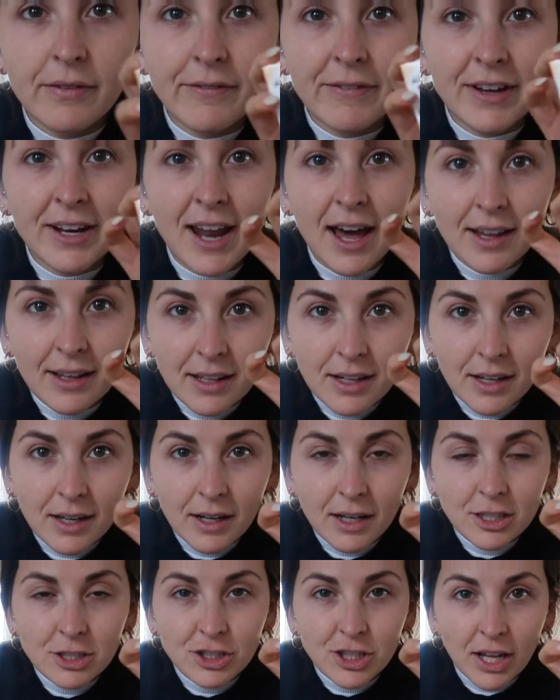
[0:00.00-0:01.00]

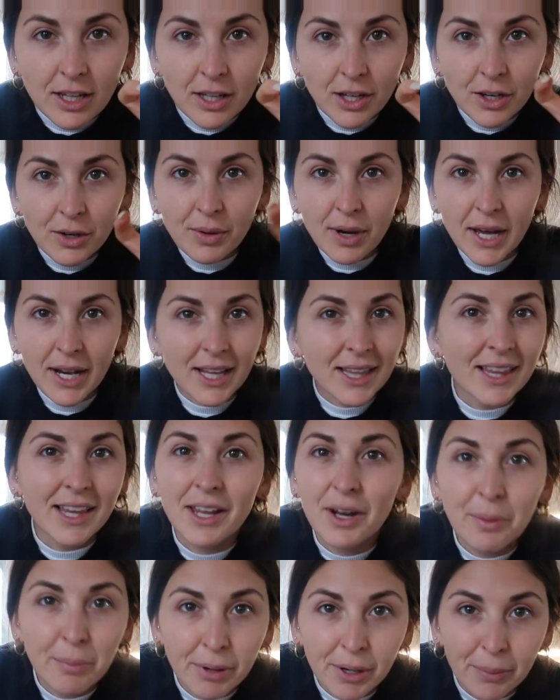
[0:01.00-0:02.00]
vanilla jello, and a
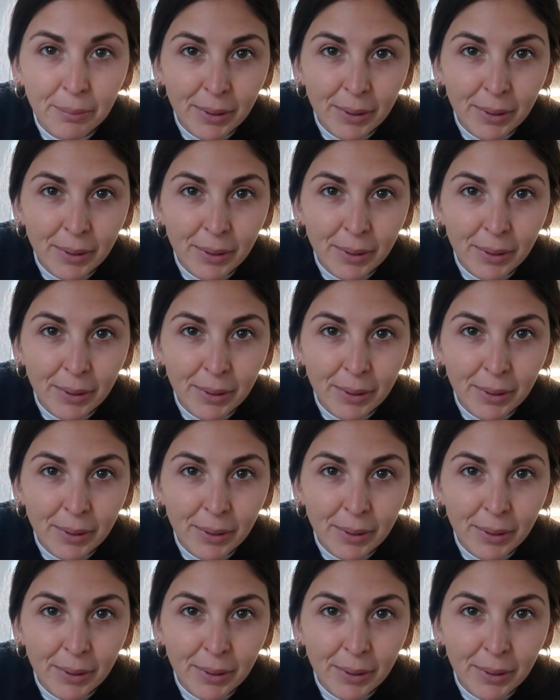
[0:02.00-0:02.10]
little bit